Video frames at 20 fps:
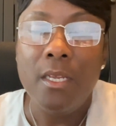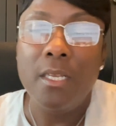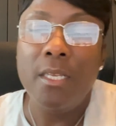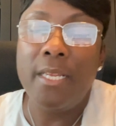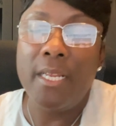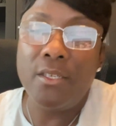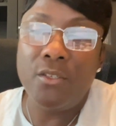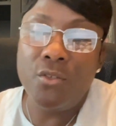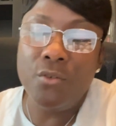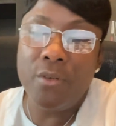
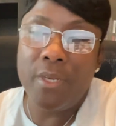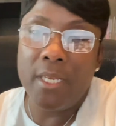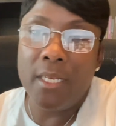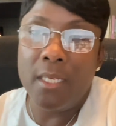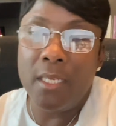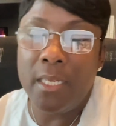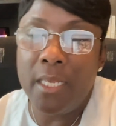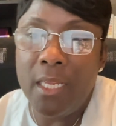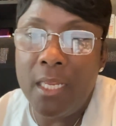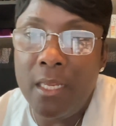that you
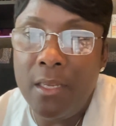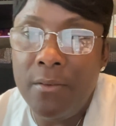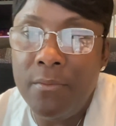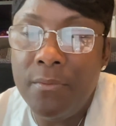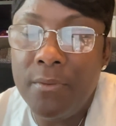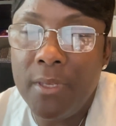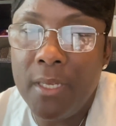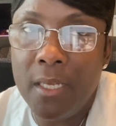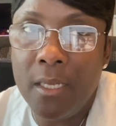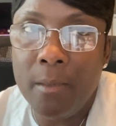can
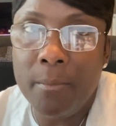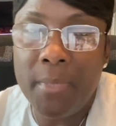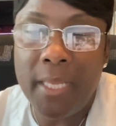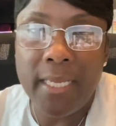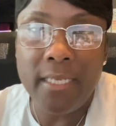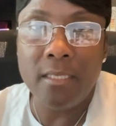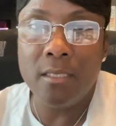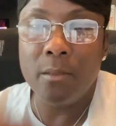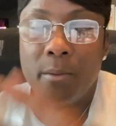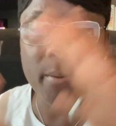leave,
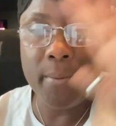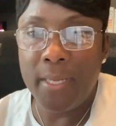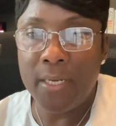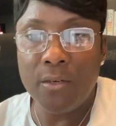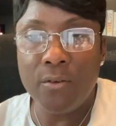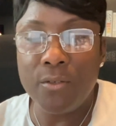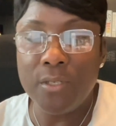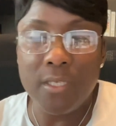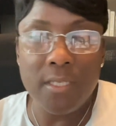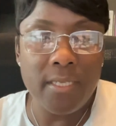like some of my
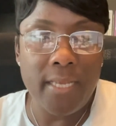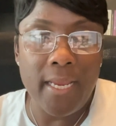nurses,